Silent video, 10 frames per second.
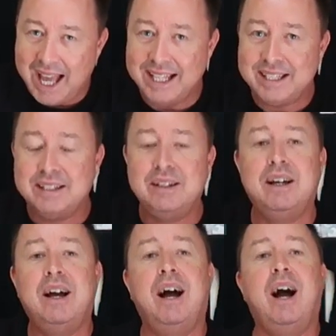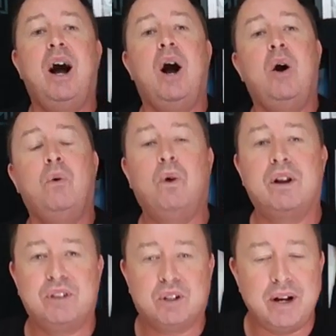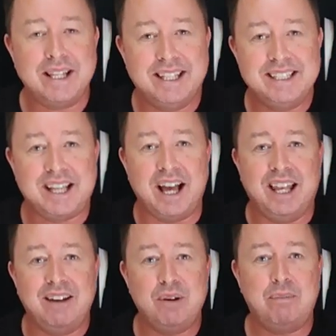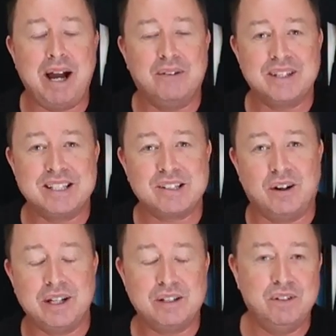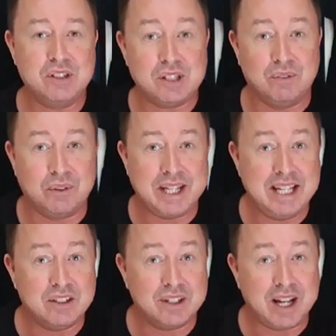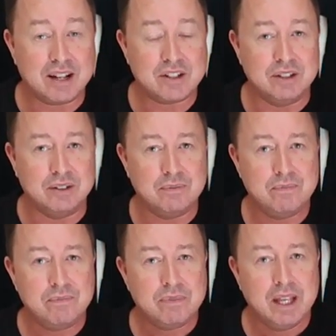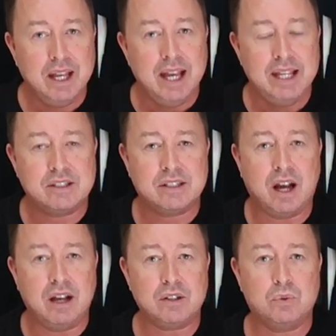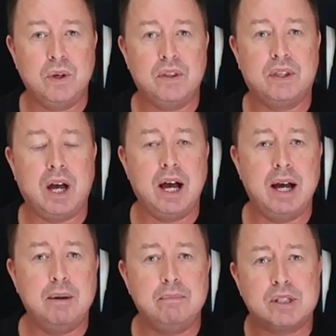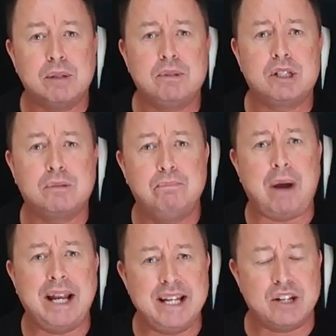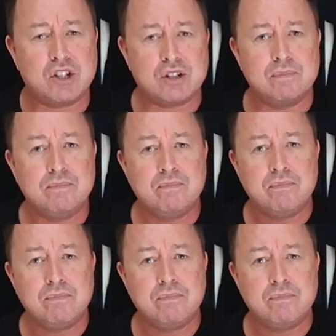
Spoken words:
And one of the great things I love about this song is, first of all, the introduction. It starts with some Spanish